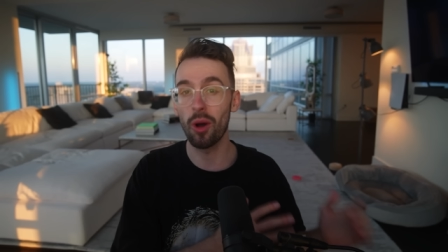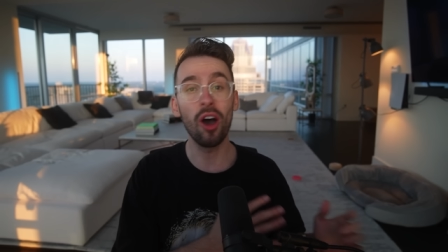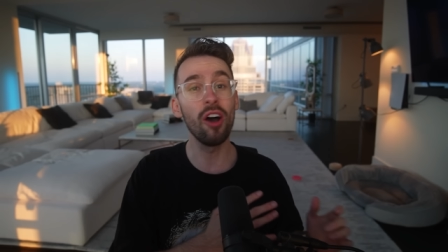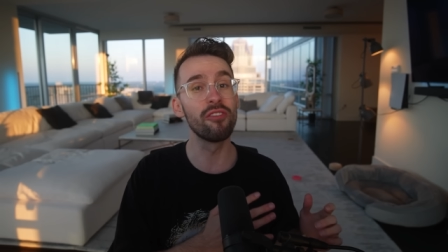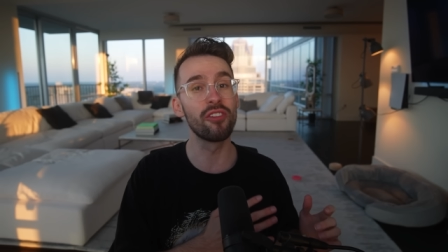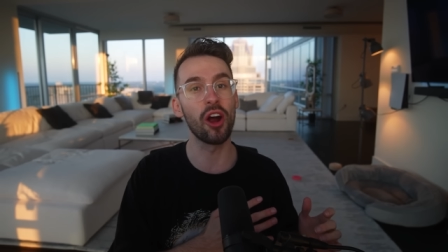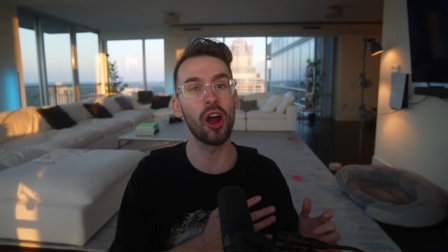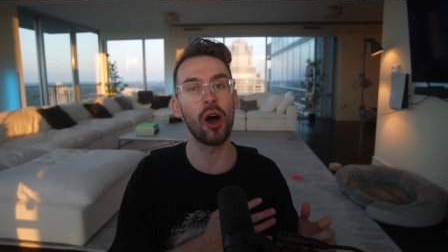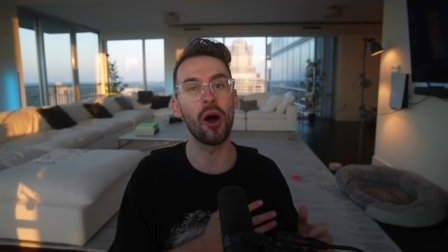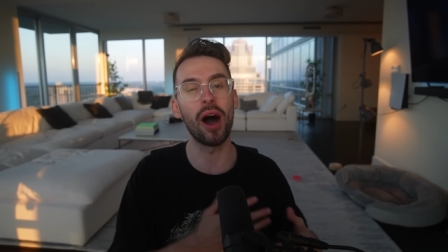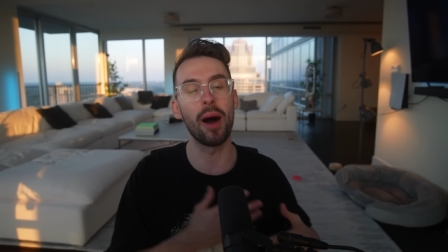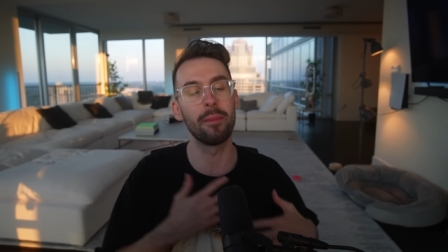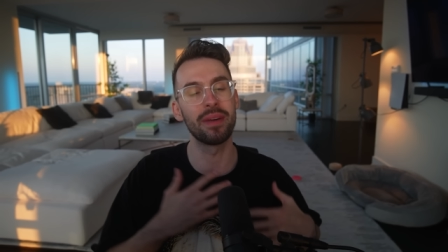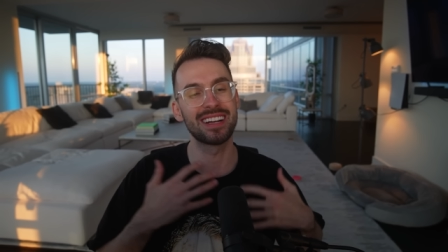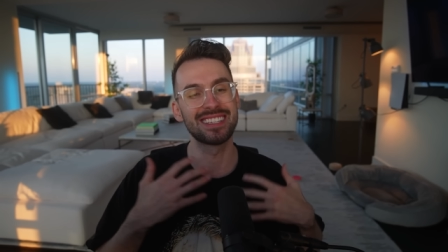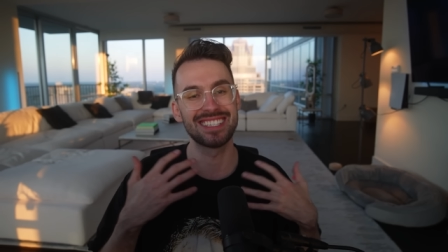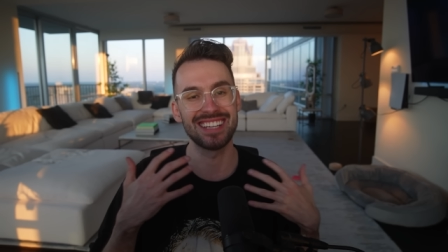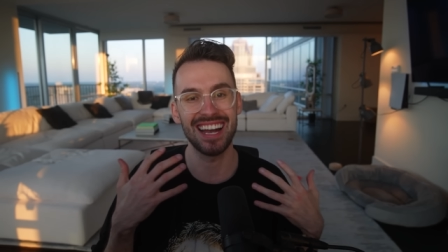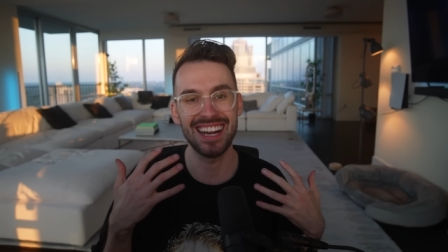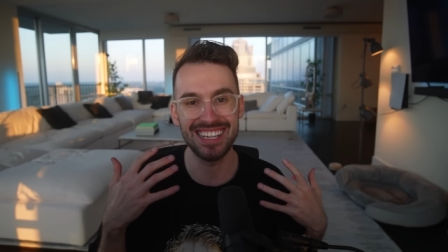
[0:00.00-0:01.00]
So overall, I'm
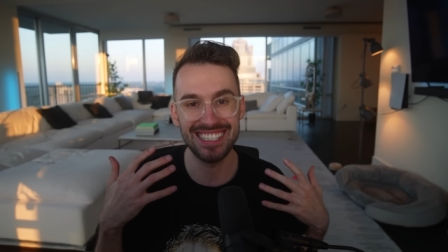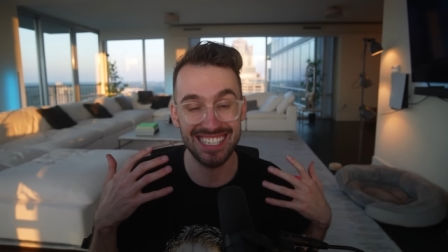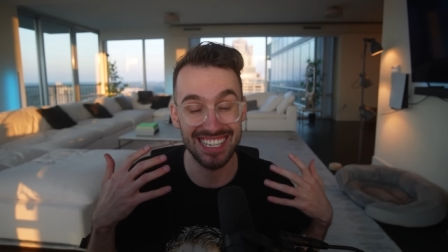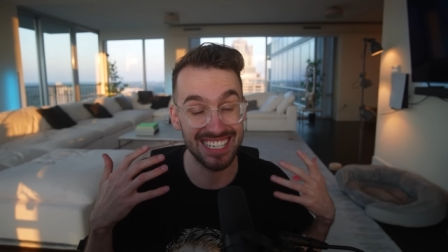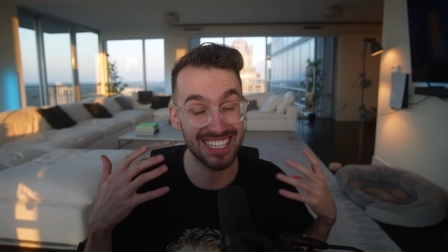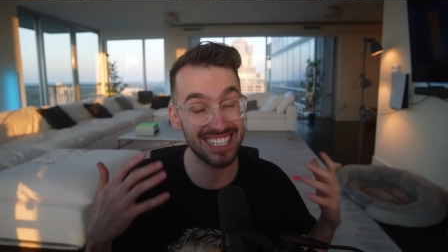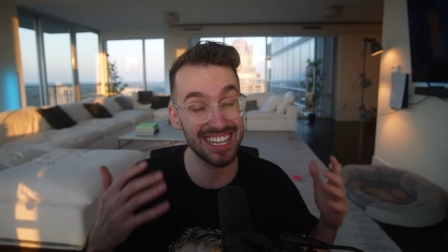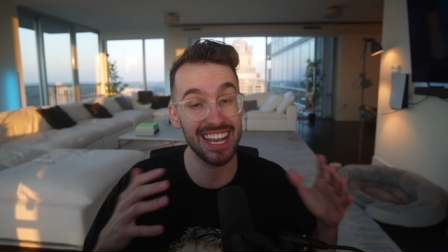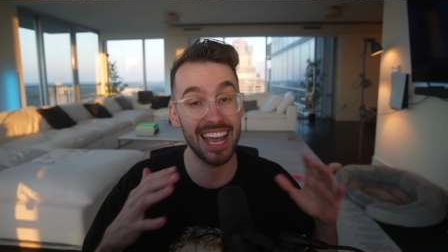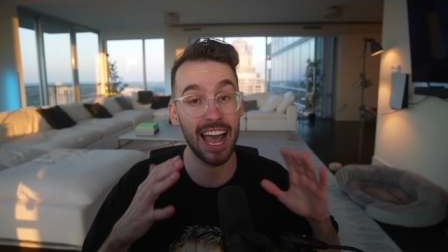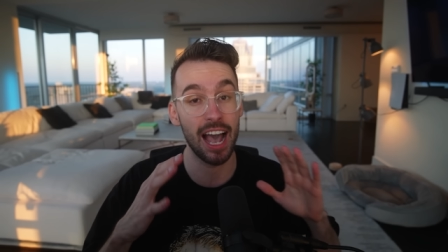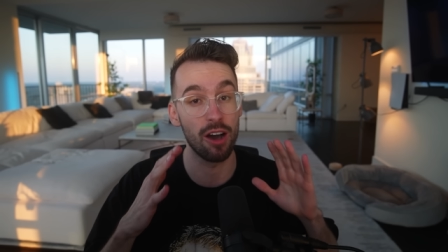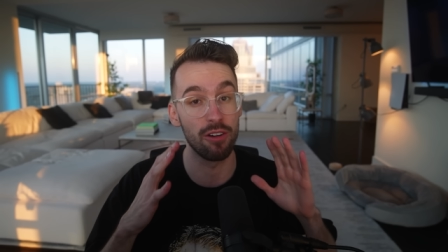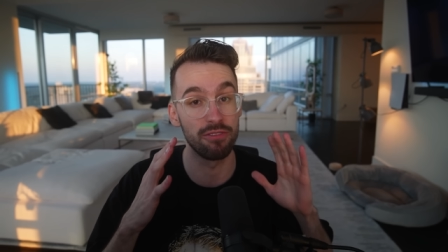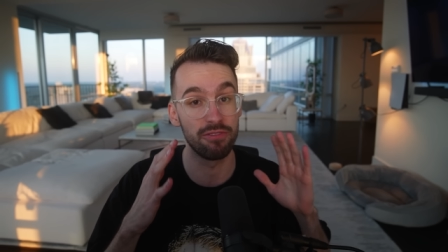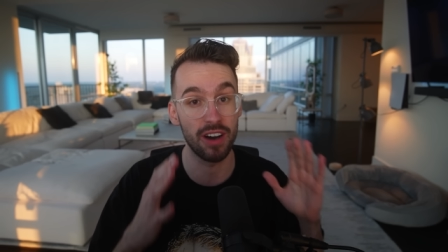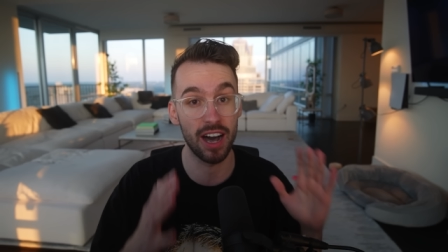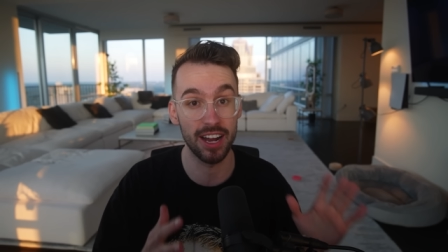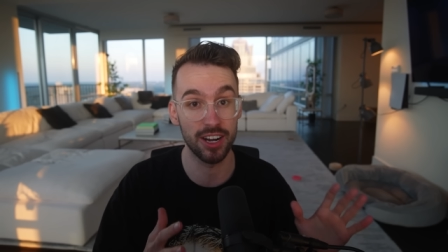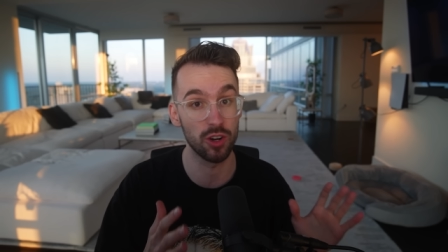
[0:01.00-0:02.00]
excited to see
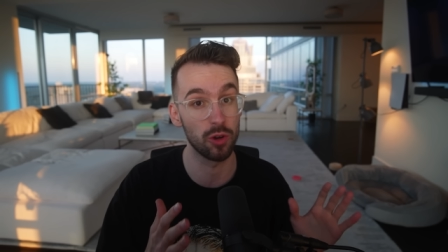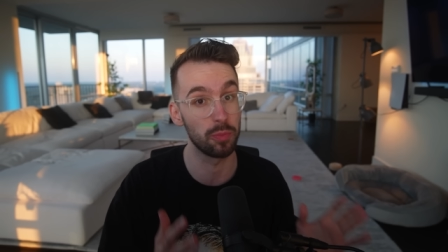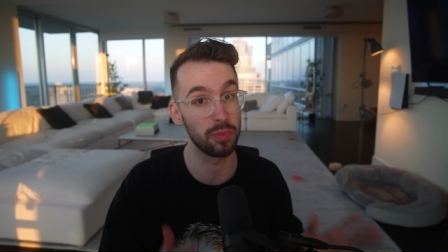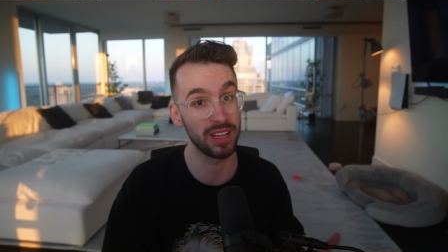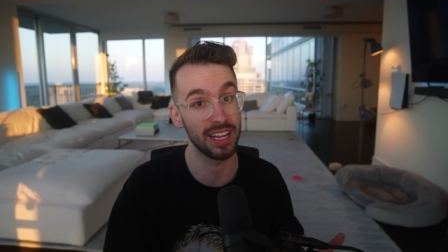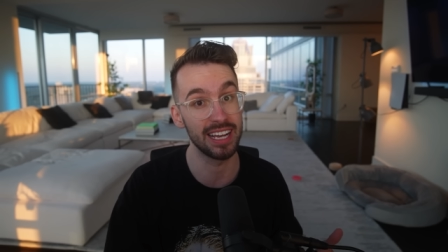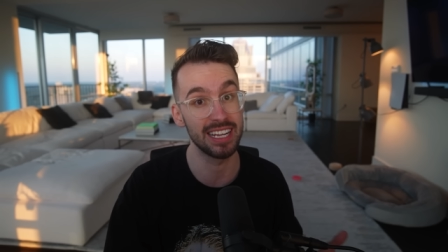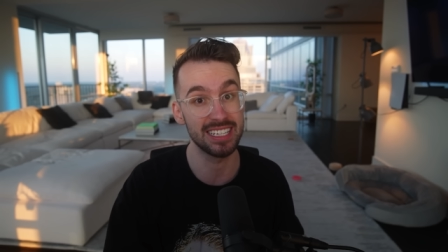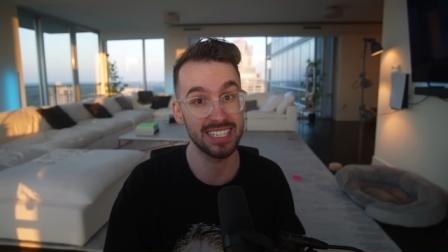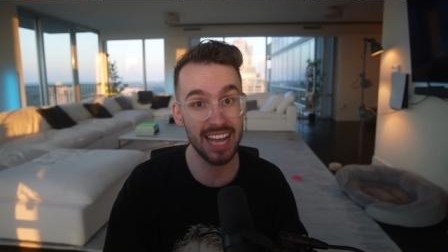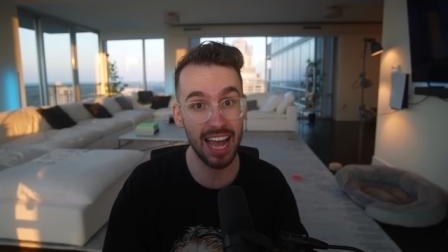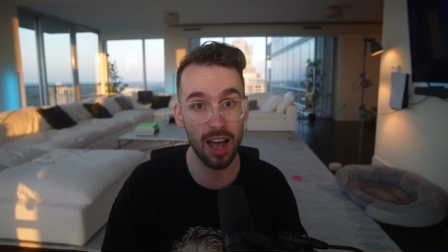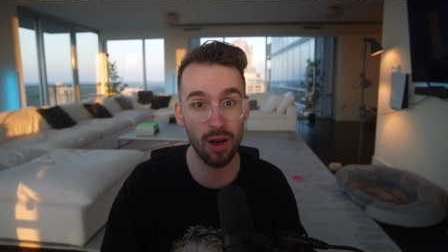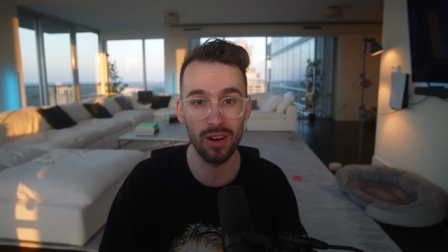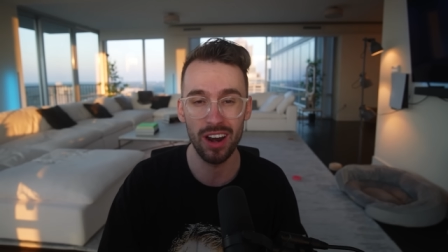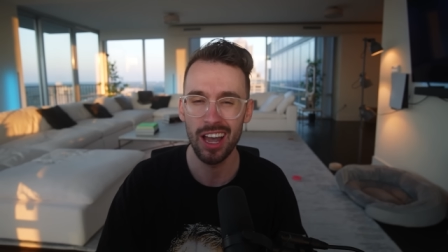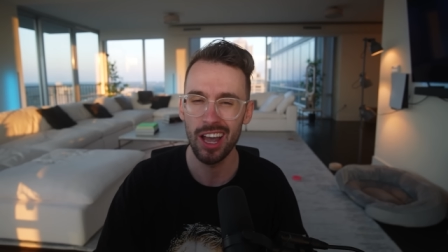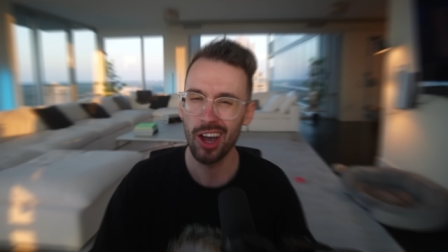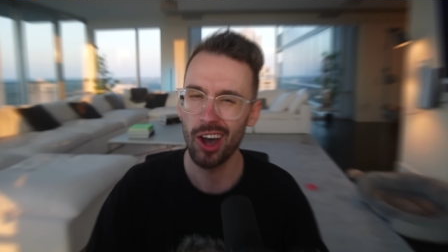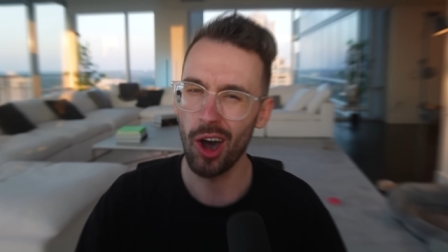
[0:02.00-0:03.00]
how Vandal plays
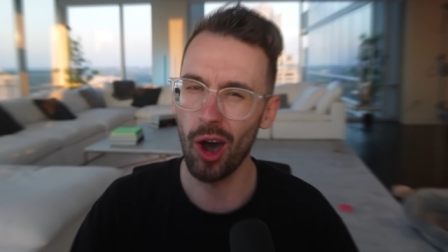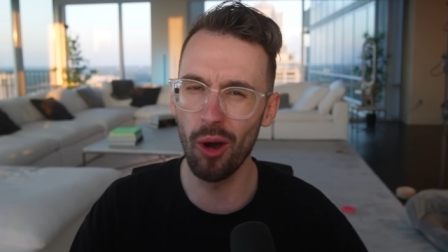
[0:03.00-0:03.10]
out.